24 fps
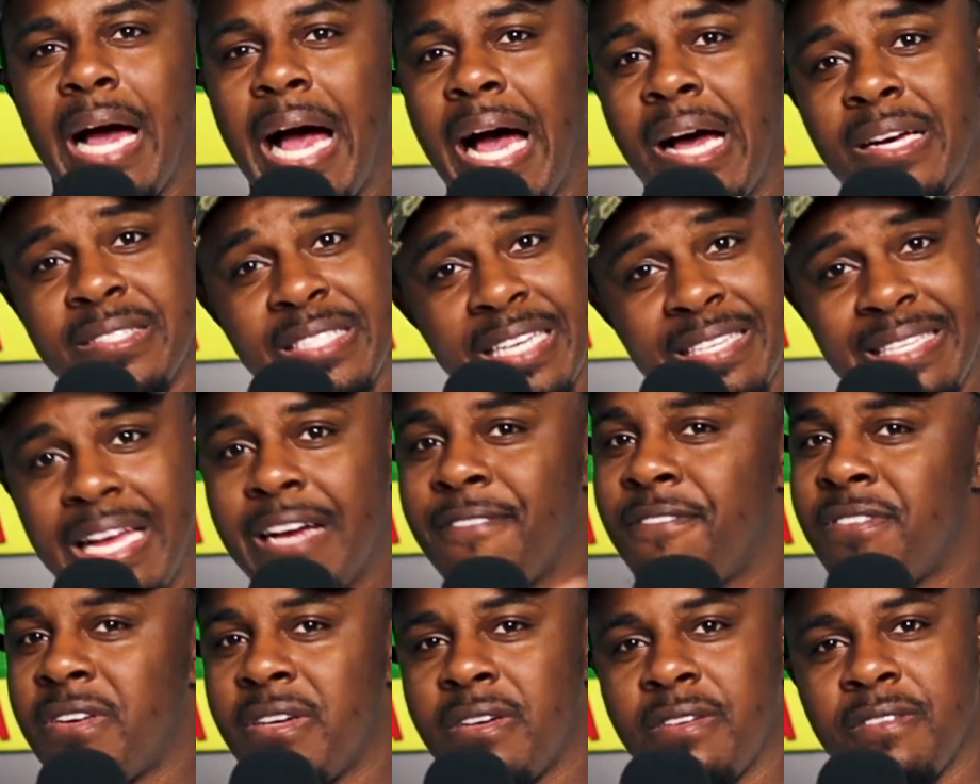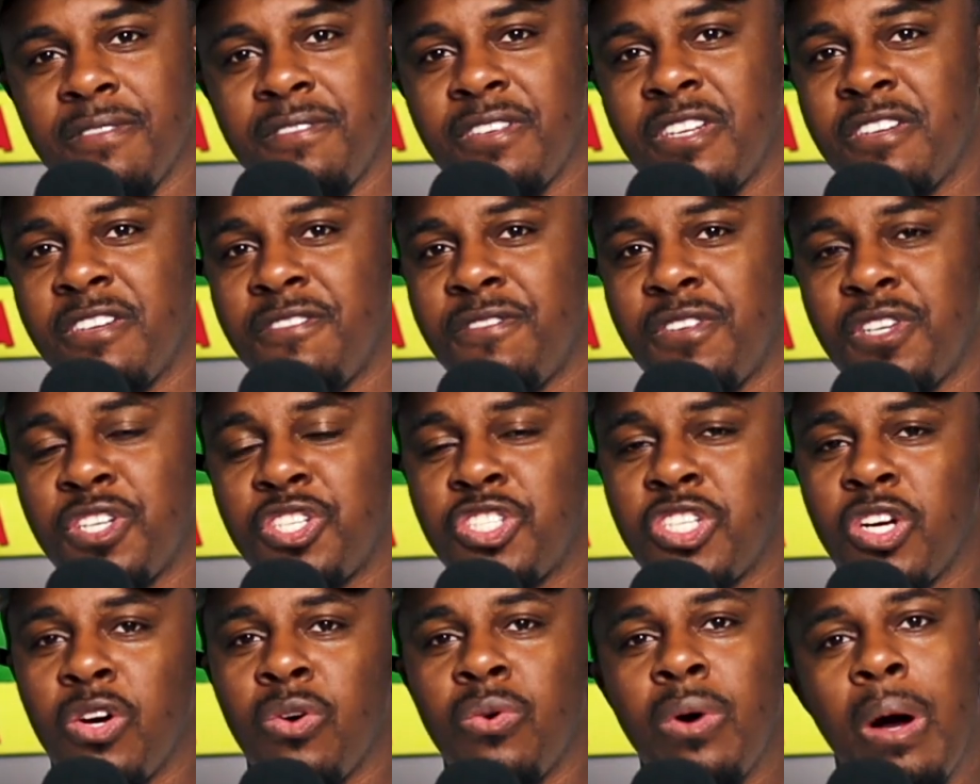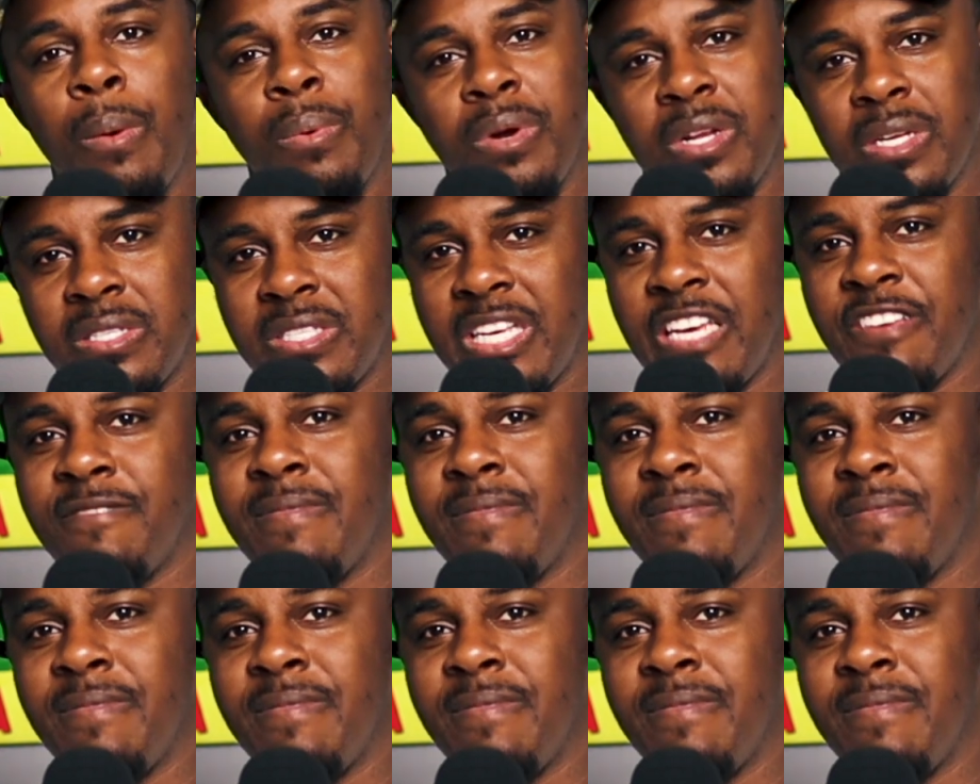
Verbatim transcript: I'll say that for the for the, for the show. I want to say